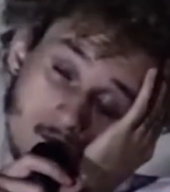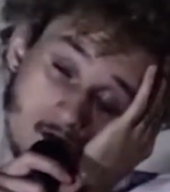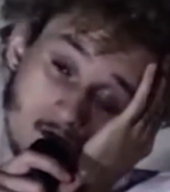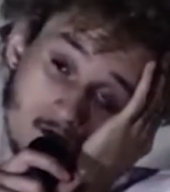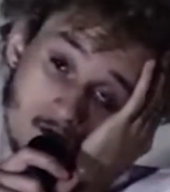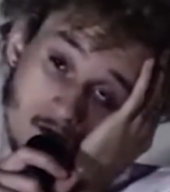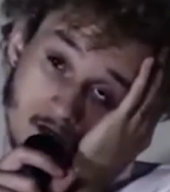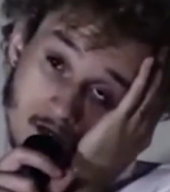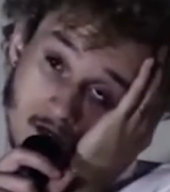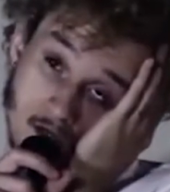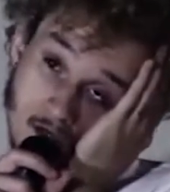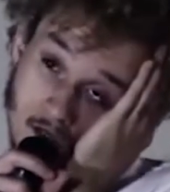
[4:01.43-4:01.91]

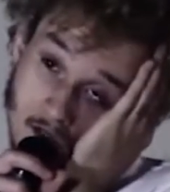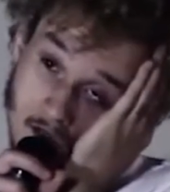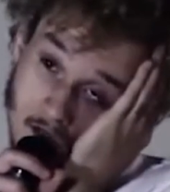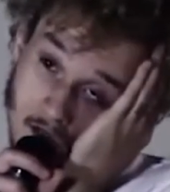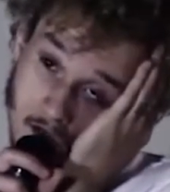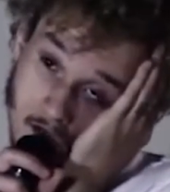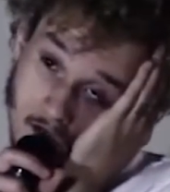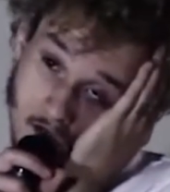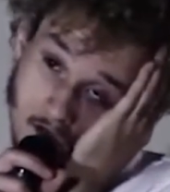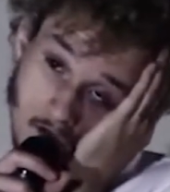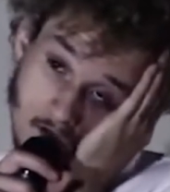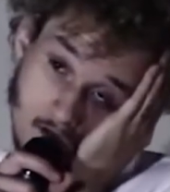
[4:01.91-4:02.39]
Just
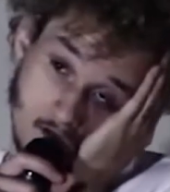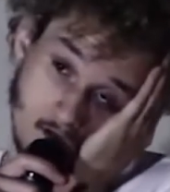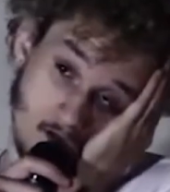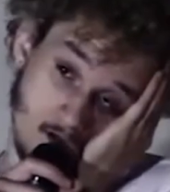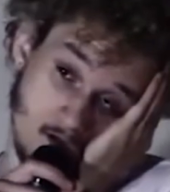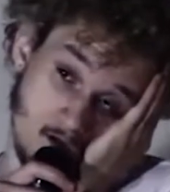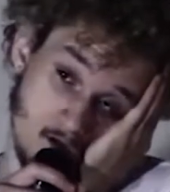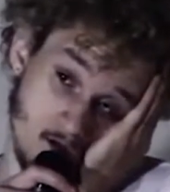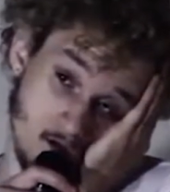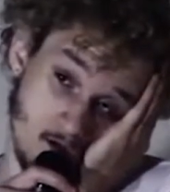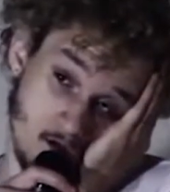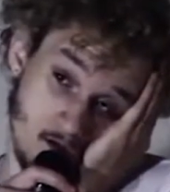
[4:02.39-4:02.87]

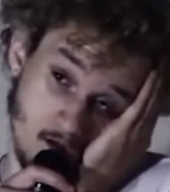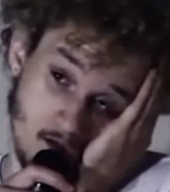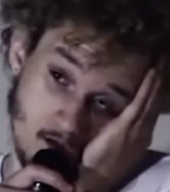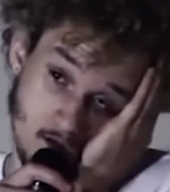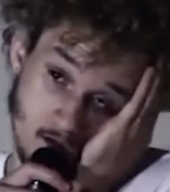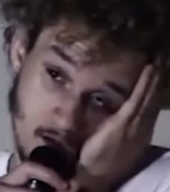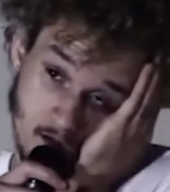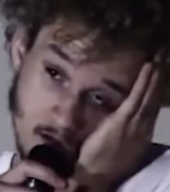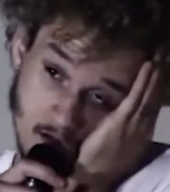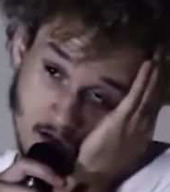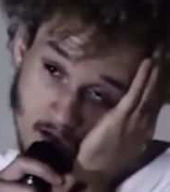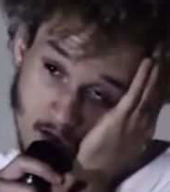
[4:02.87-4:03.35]

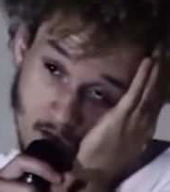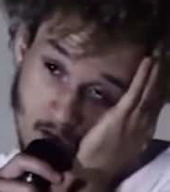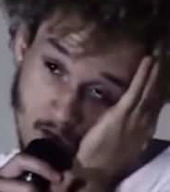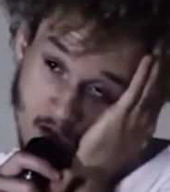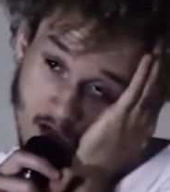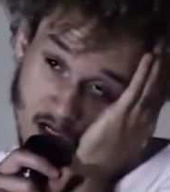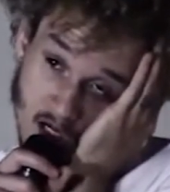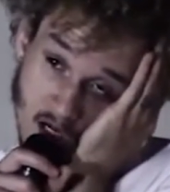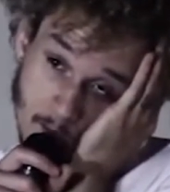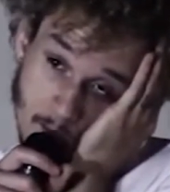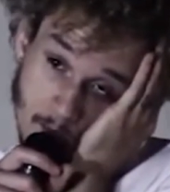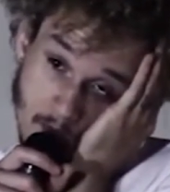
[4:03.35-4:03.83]
as soon
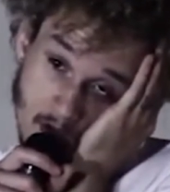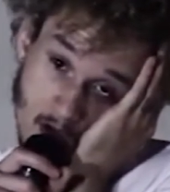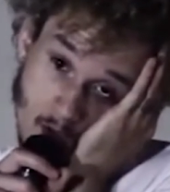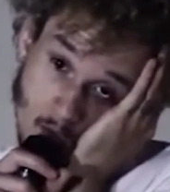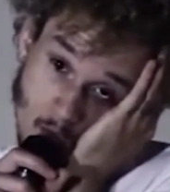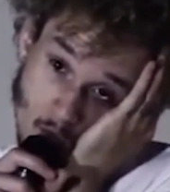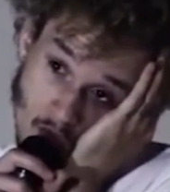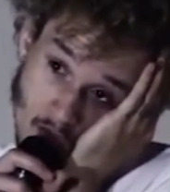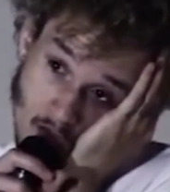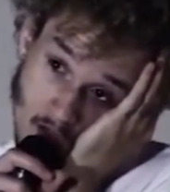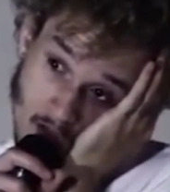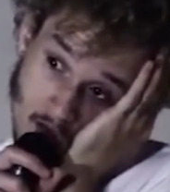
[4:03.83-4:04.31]
as I'm
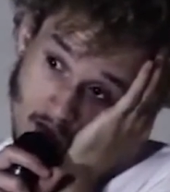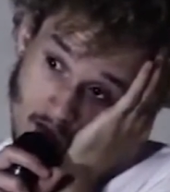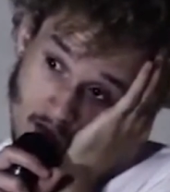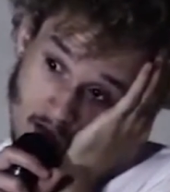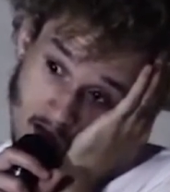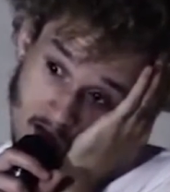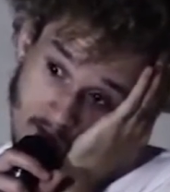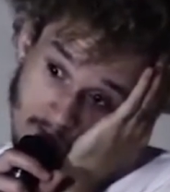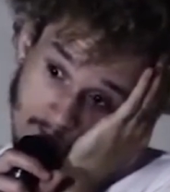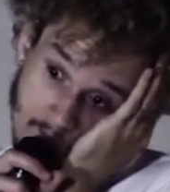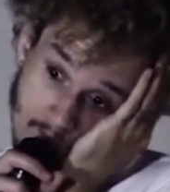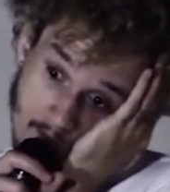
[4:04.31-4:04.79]
done with this
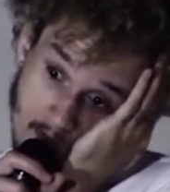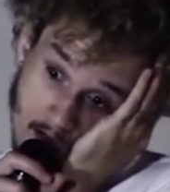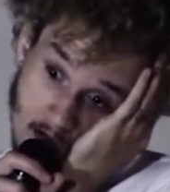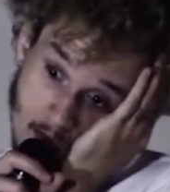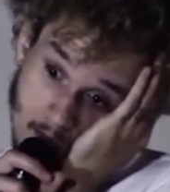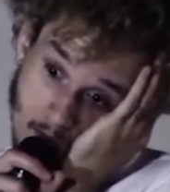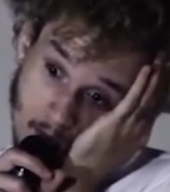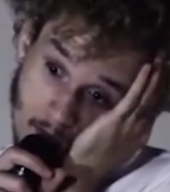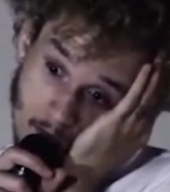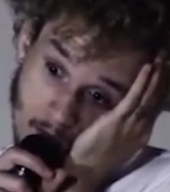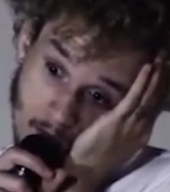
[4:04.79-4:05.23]
cavity,